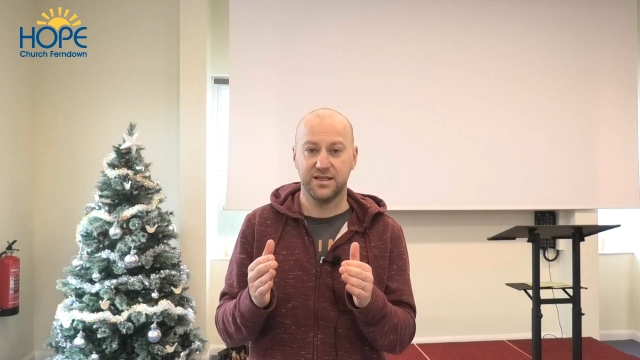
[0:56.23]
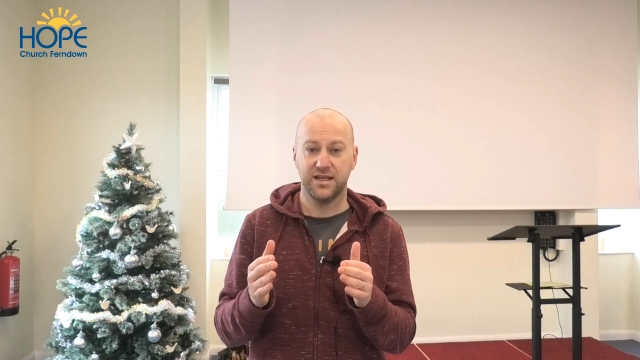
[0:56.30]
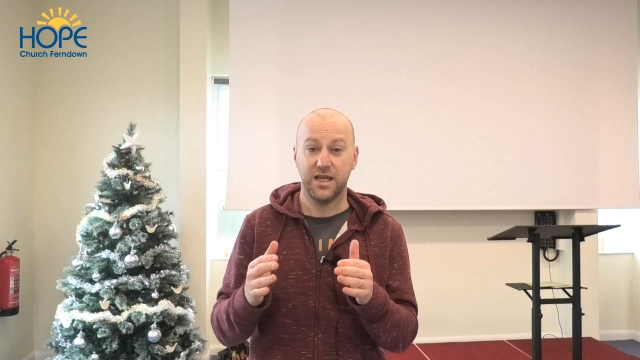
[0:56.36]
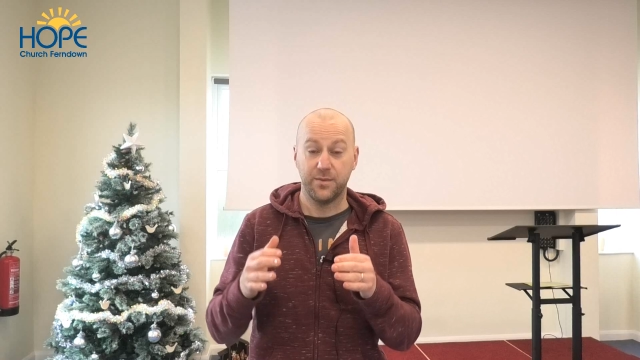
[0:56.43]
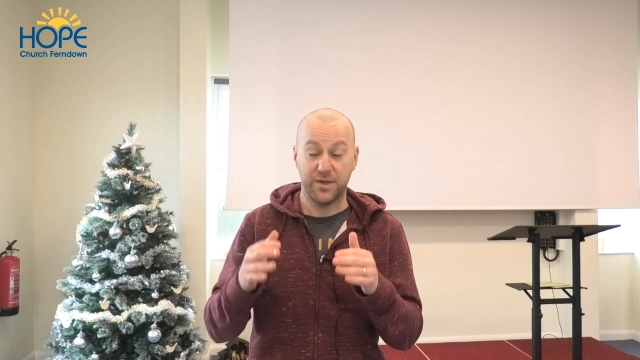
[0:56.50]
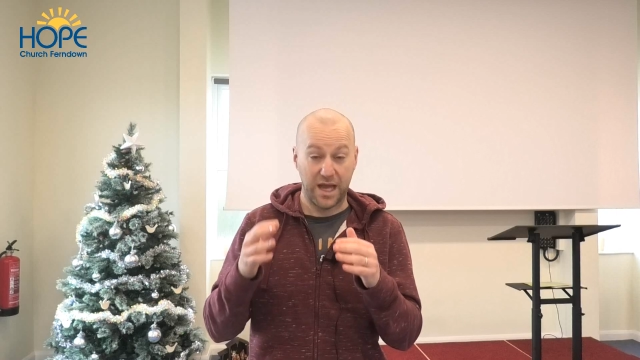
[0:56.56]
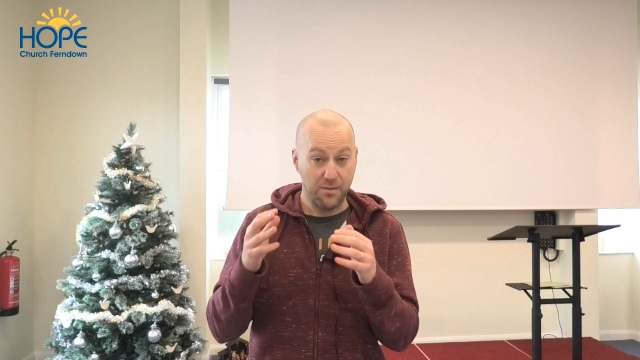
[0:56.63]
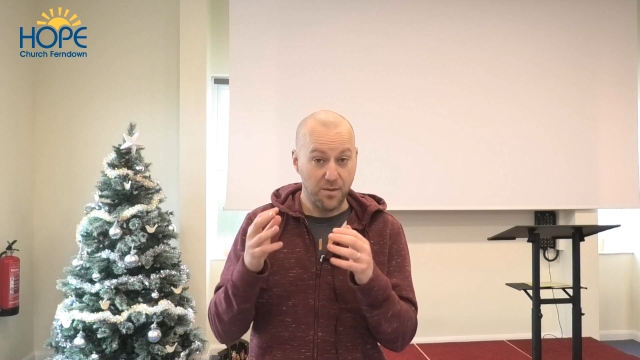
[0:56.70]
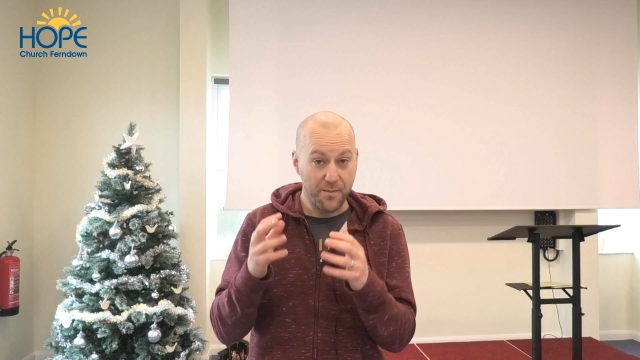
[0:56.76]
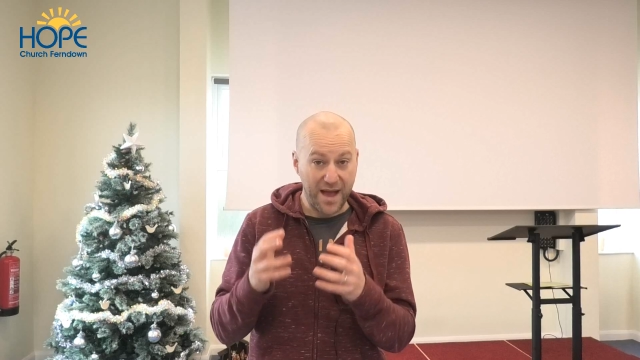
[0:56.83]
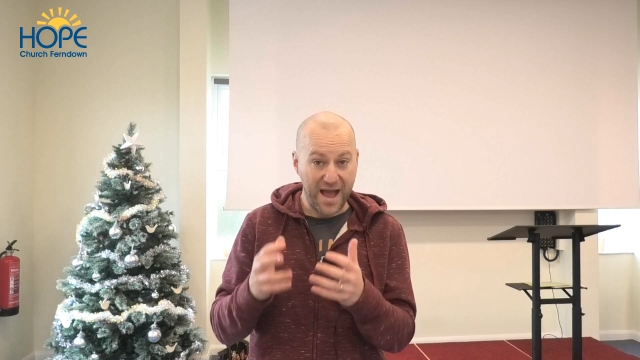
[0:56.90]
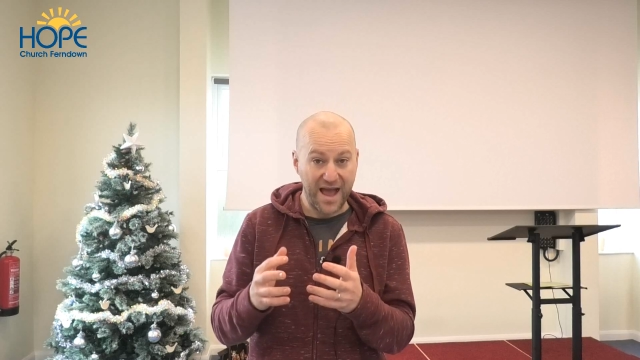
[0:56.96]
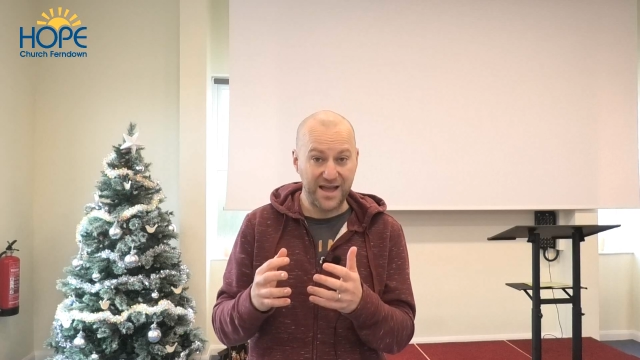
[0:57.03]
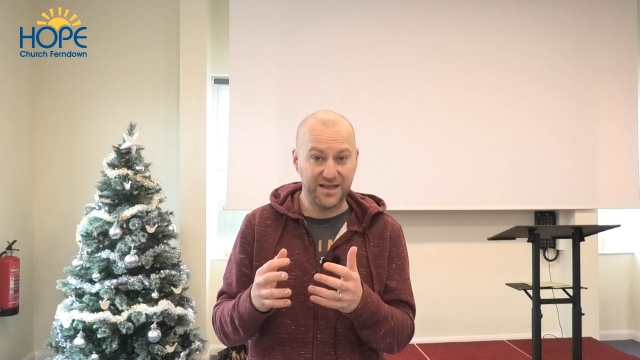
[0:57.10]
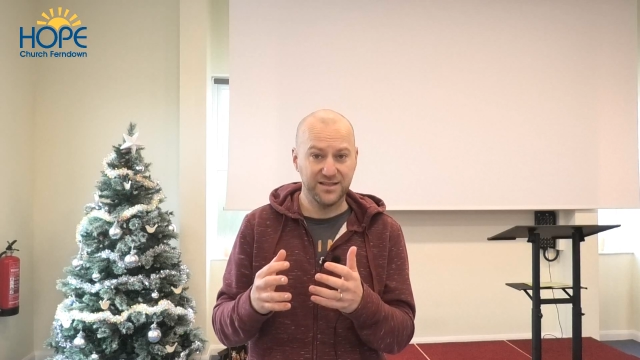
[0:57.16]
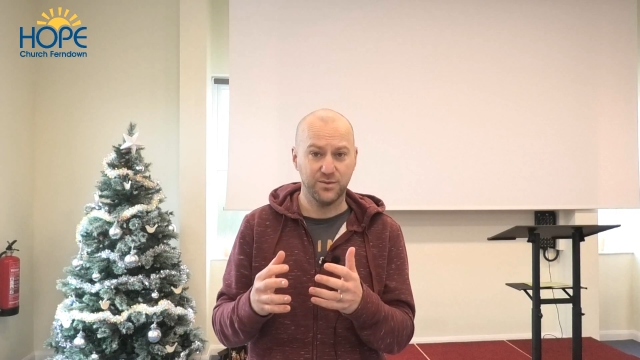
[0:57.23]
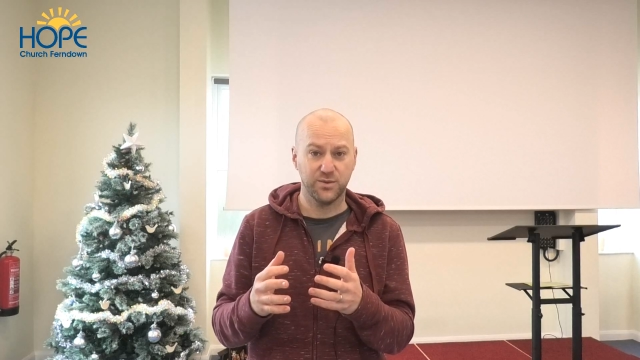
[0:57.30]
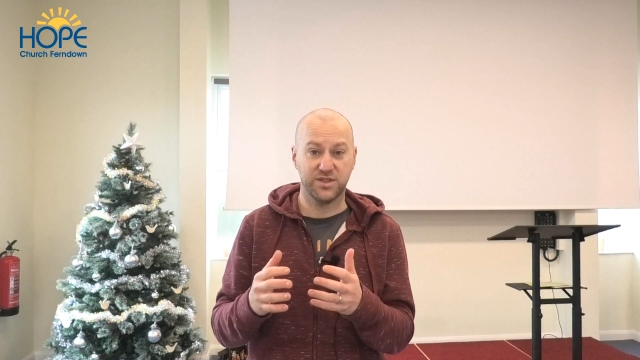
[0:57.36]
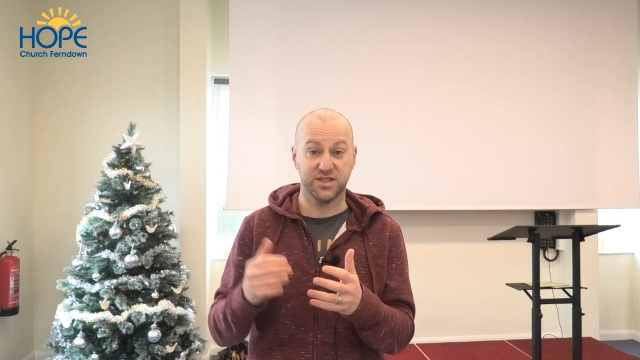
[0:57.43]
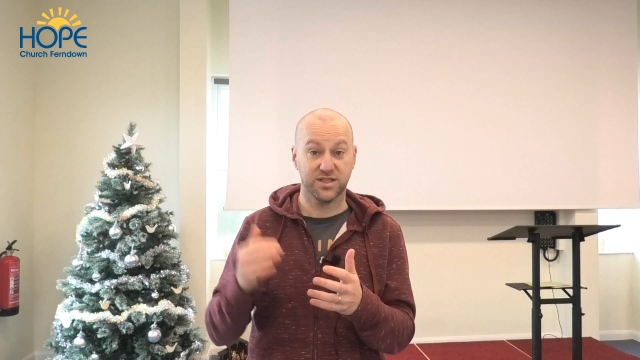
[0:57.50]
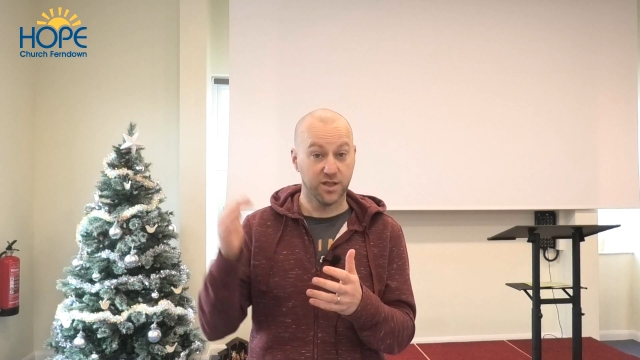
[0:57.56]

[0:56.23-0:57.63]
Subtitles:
He became a man, which is